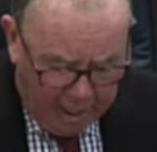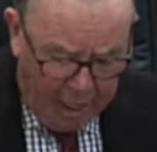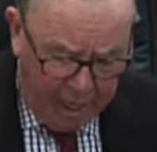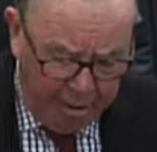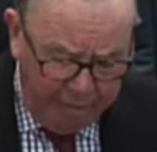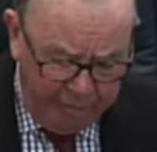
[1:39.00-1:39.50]

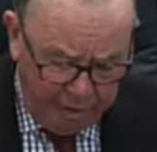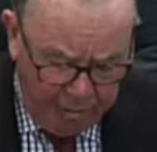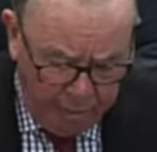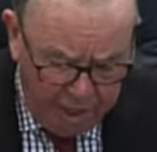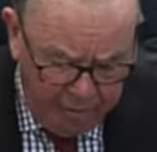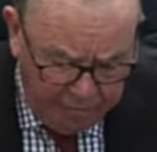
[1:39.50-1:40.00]
However,
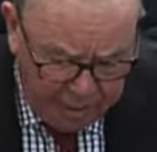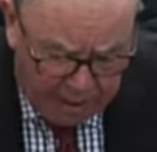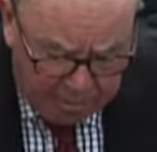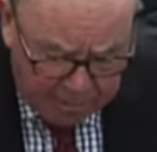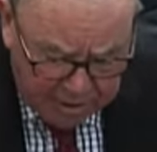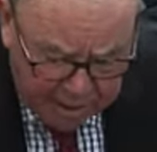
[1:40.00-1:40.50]
one of
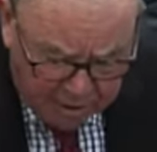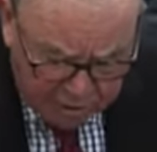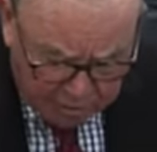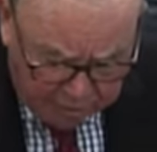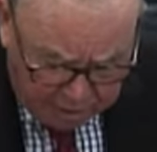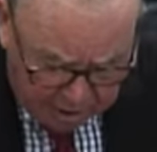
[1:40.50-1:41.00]
the
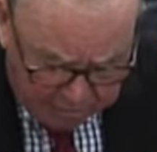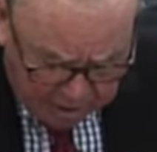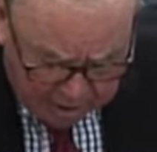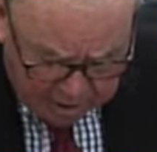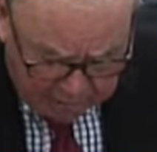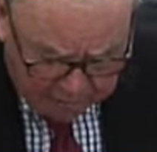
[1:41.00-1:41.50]
potential
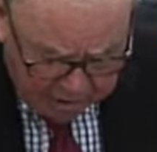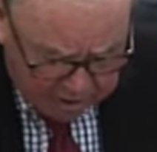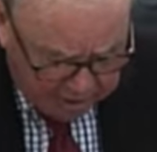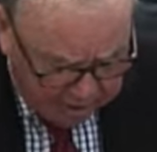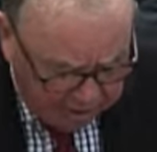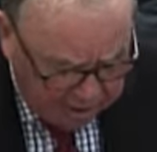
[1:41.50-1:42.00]
third-party
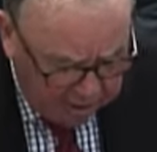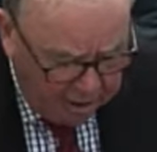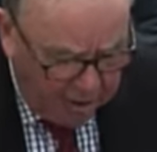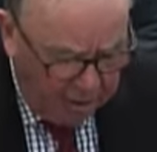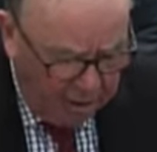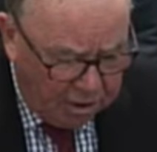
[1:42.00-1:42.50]
investors
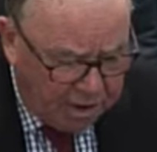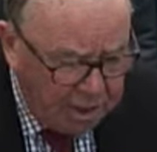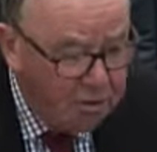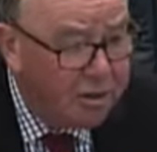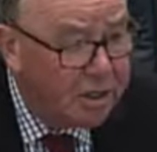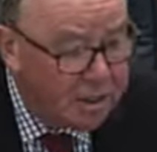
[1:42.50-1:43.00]
lost
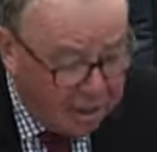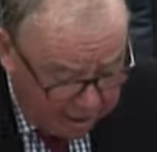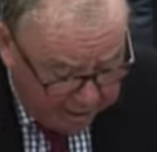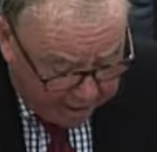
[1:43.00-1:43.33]
interest in